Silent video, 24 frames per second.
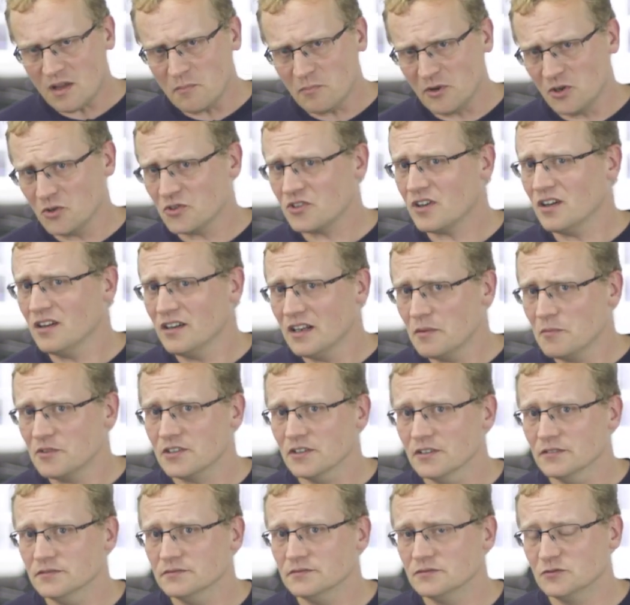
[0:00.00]
but it was kind of
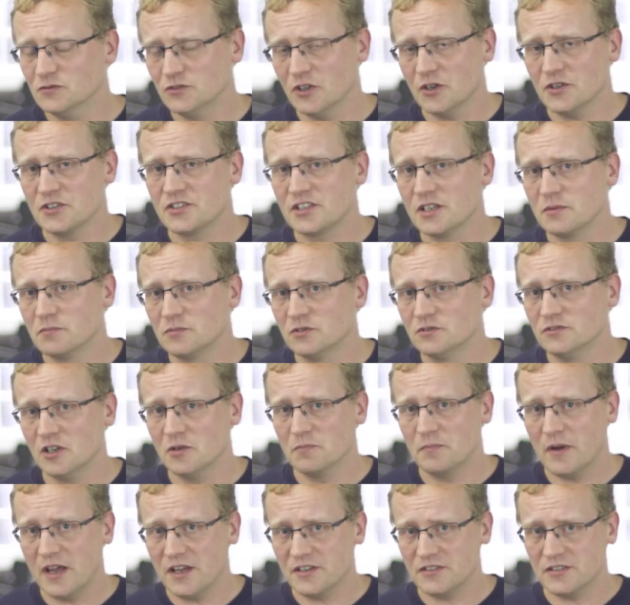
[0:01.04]
limited, very simple, very
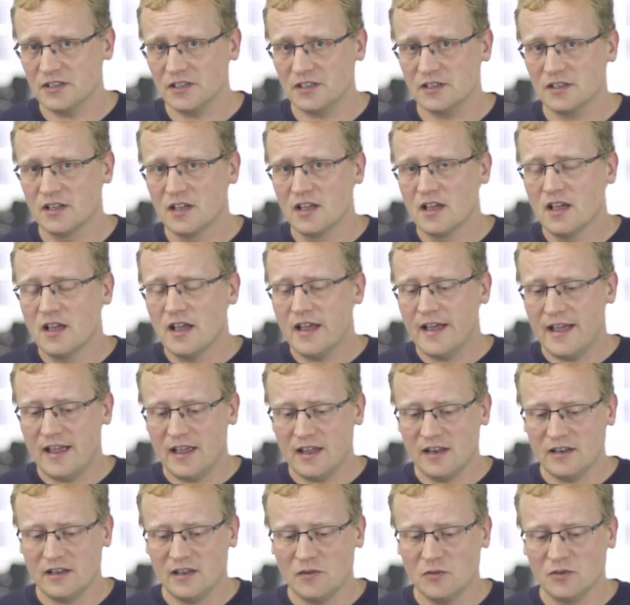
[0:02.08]
basic.
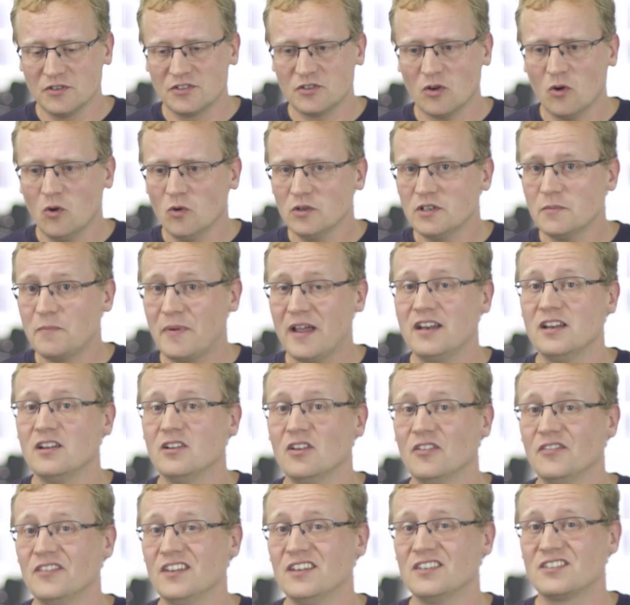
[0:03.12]
And it was all dependent
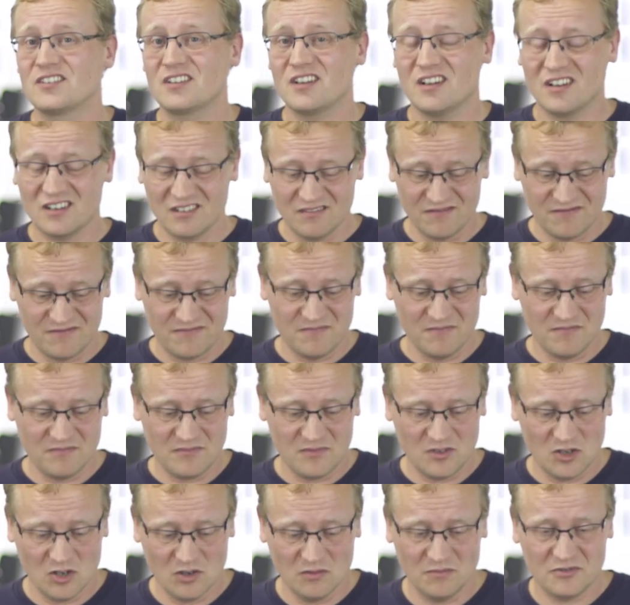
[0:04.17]
on this kind of
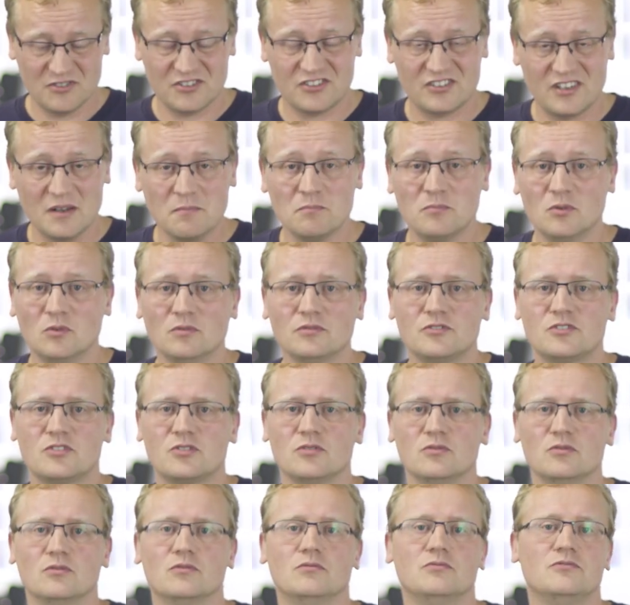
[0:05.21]
you know, symbol
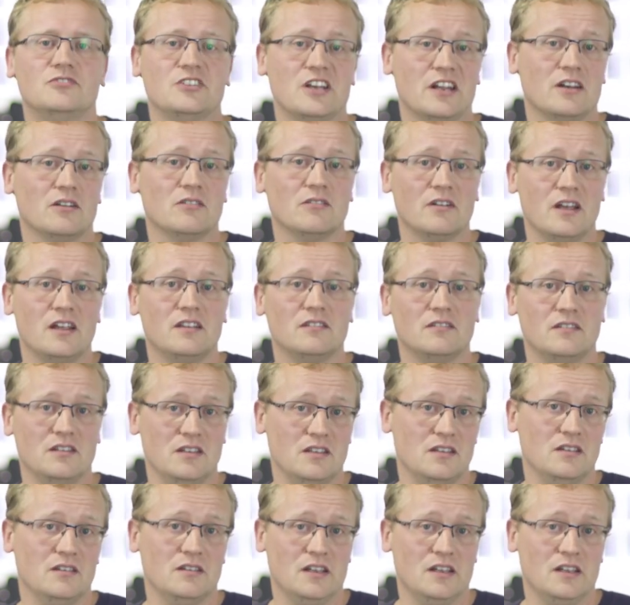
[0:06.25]
to generate the